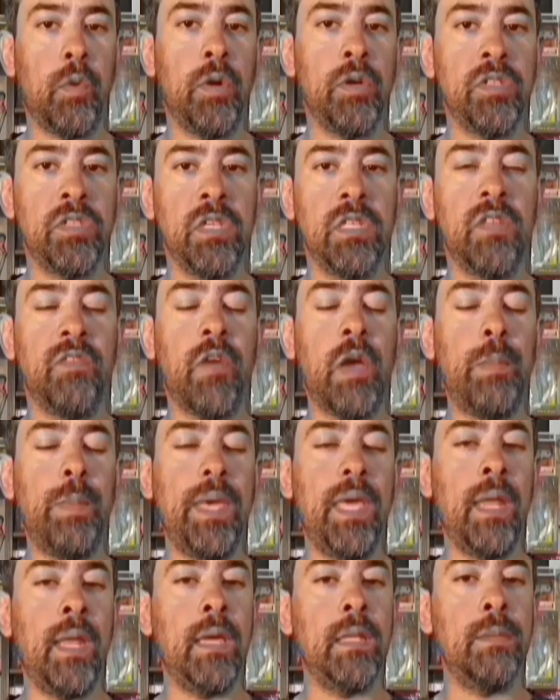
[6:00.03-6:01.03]
At the very beginning of
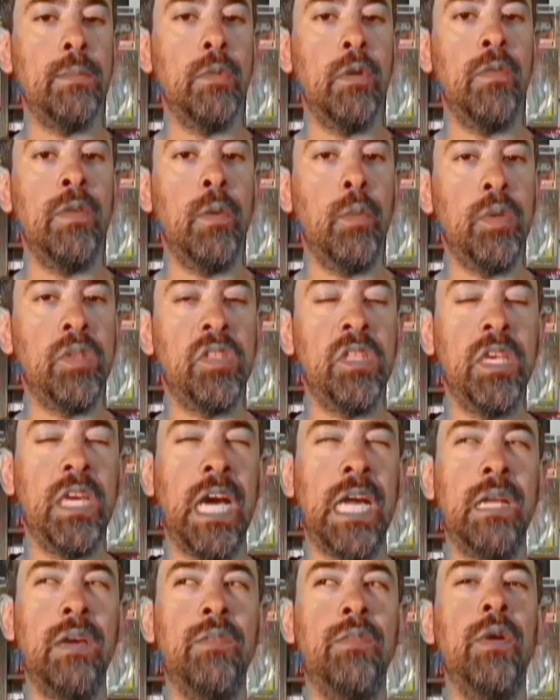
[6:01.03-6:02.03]
the movie, we see kind of
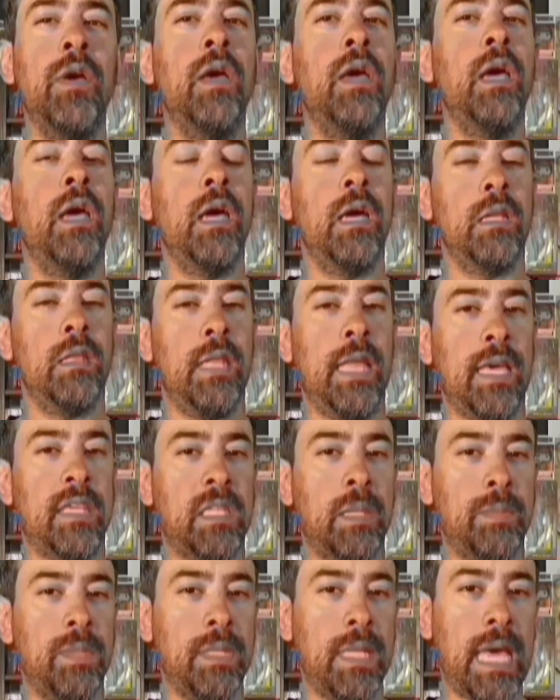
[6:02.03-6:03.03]
like something
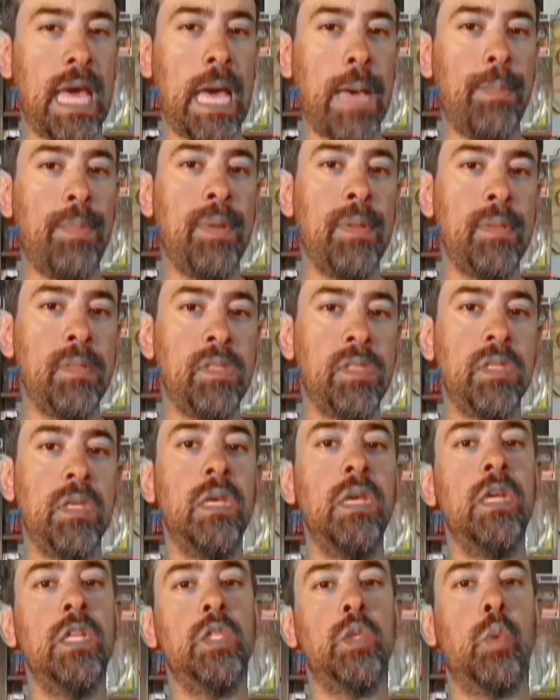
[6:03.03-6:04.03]
that happens
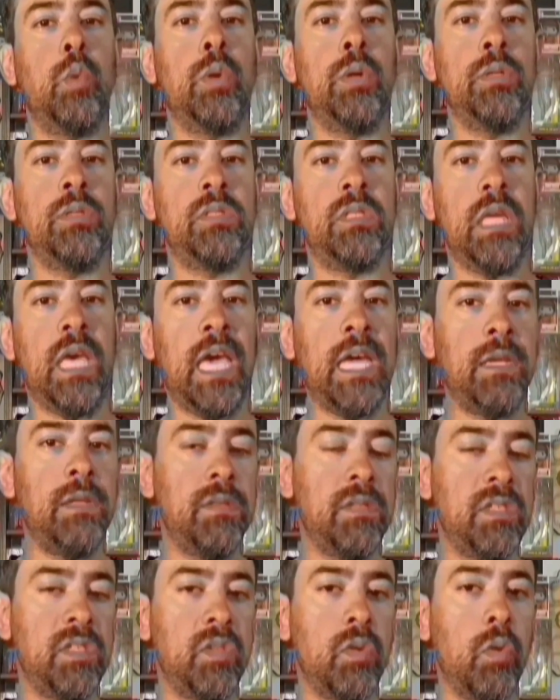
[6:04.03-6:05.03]
towards the end of the
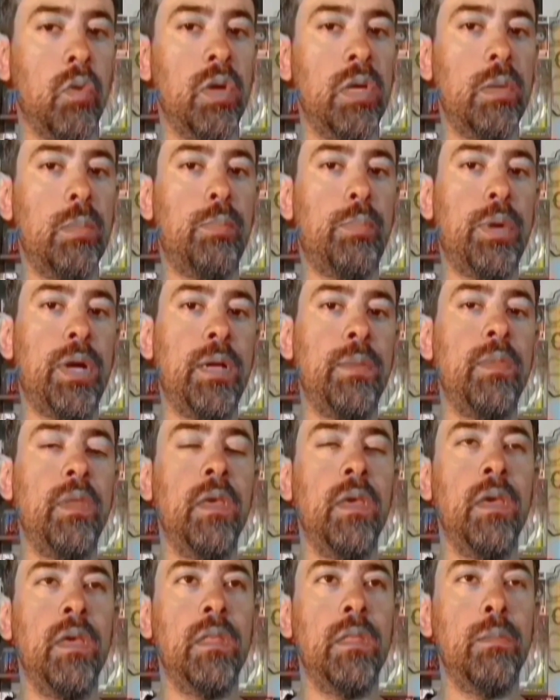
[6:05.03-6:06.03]
story, but
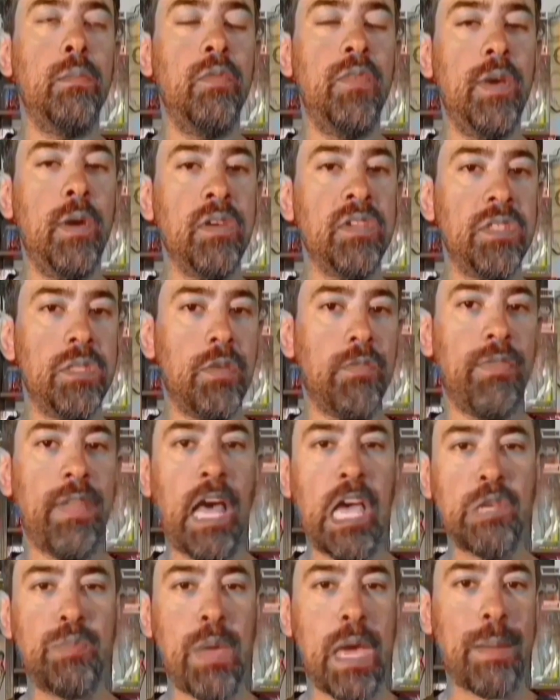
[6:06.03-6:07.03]
the movie goes into
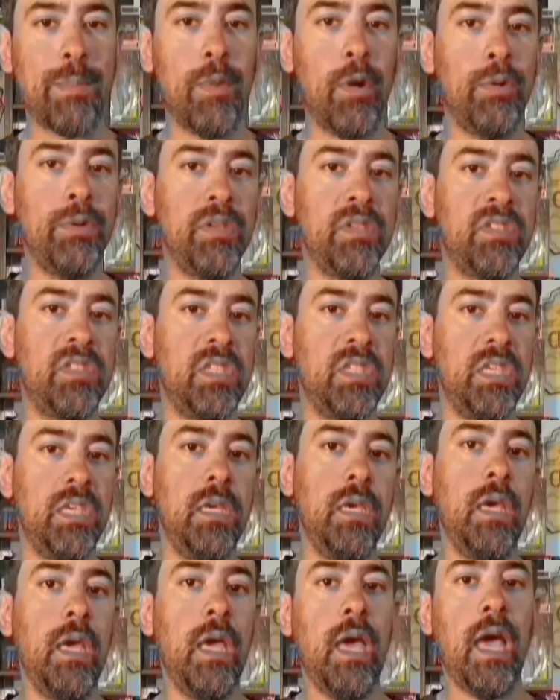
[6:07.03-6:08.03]
flashback mode to see
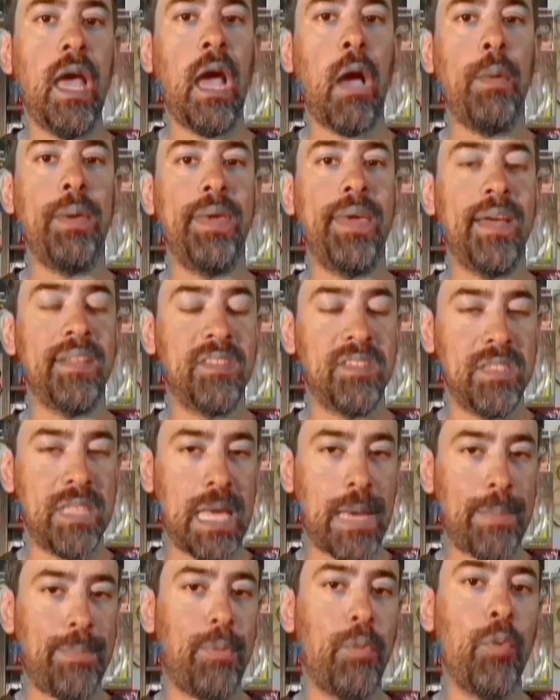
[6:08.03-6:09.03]
how he gets to that
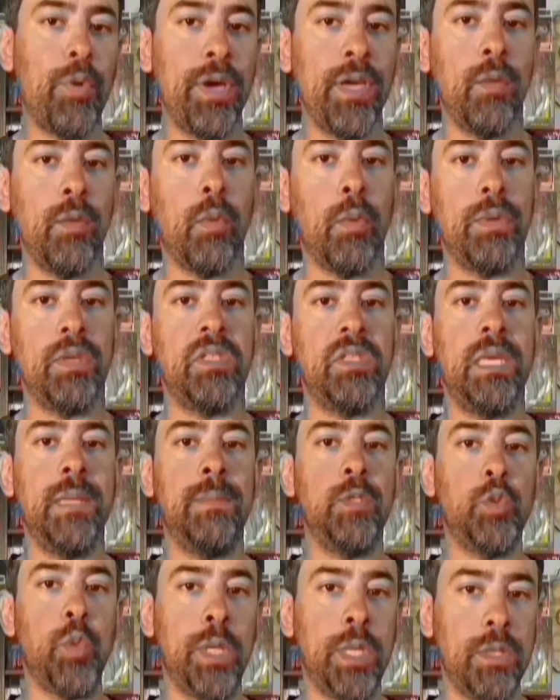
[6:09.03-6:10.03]
point where we see him
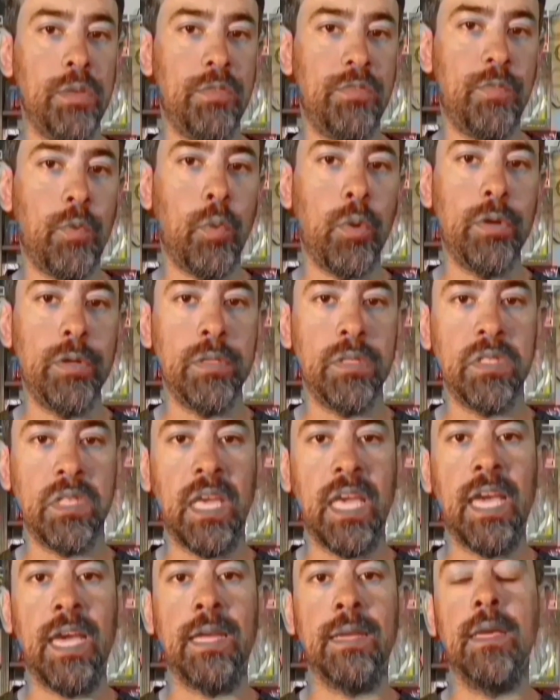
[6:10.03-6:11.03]
joining the force
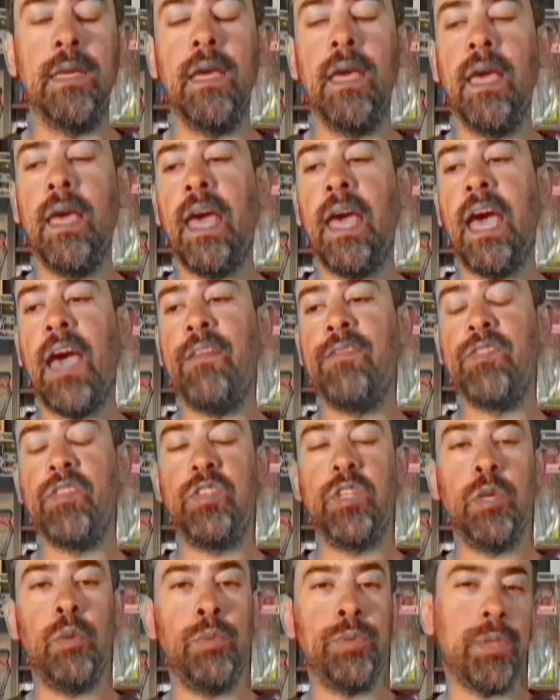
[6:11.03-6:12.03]
and having to deal
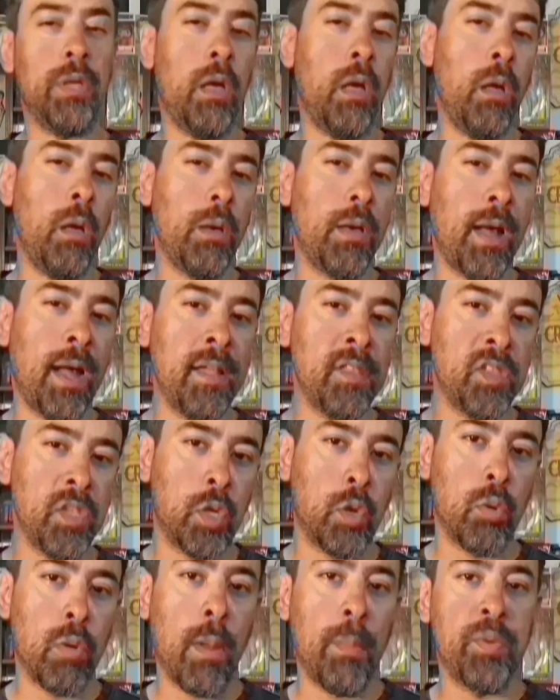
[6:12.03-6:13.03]
with all kinds of
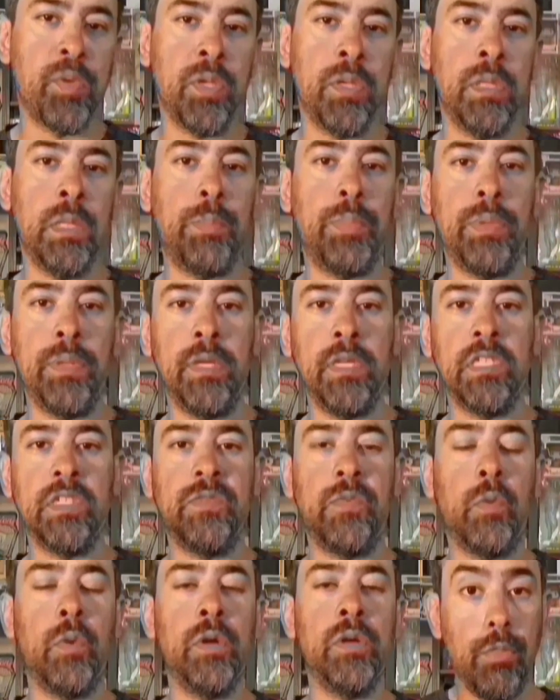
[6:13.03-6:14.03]
corruption in the police
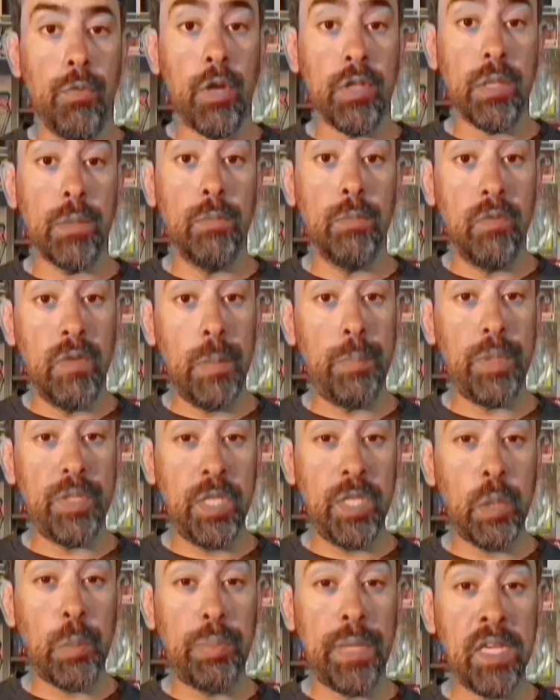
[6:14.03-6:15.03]
force. Throughout the movie, Pacino
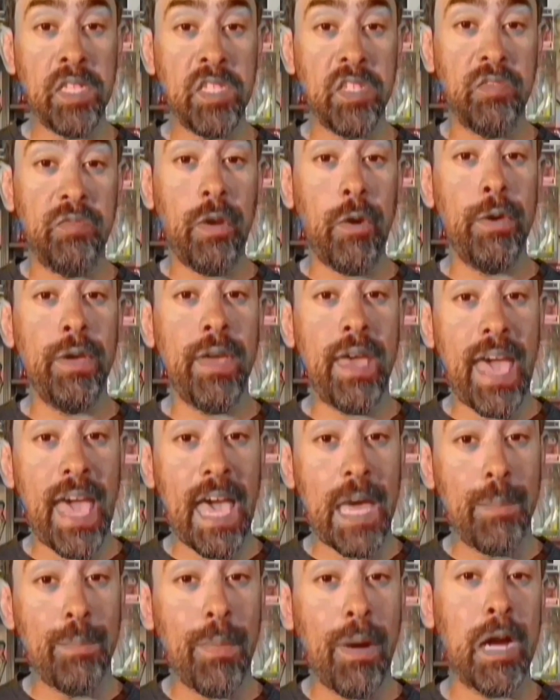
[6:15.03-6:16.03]
plays a very
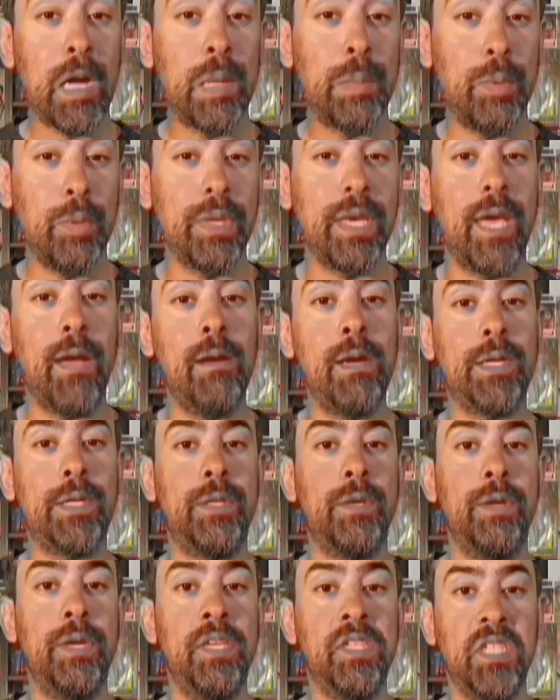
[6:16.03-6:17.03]
admirable character.
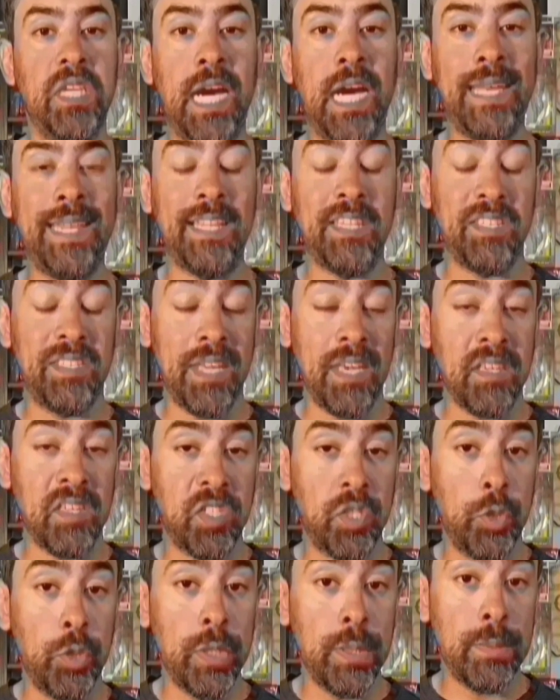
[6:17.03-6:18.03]
He's a guy that stays true to
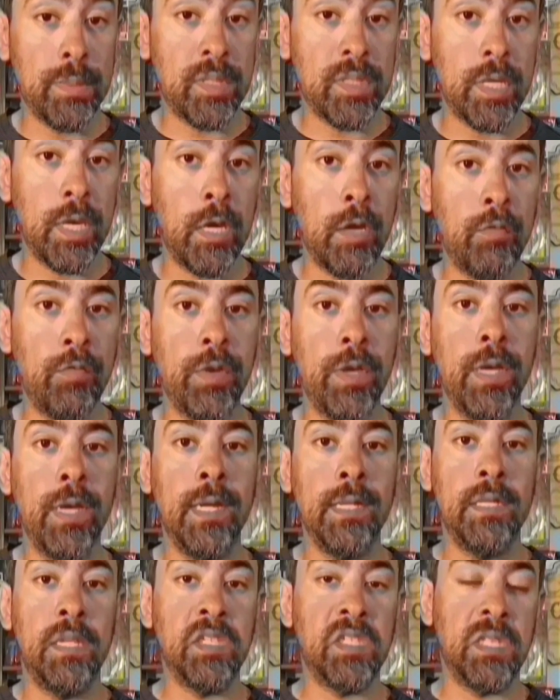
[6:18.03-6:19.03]
himself,
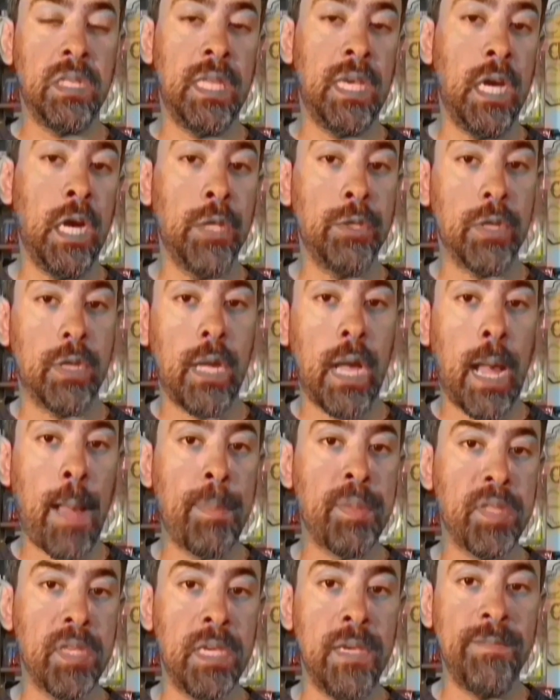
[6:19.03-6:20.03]
doesn't let other cops
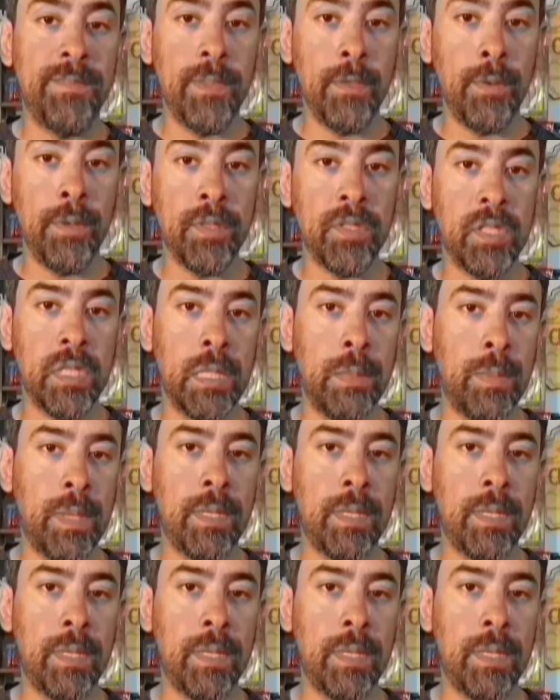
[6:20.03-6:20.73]
influence him, and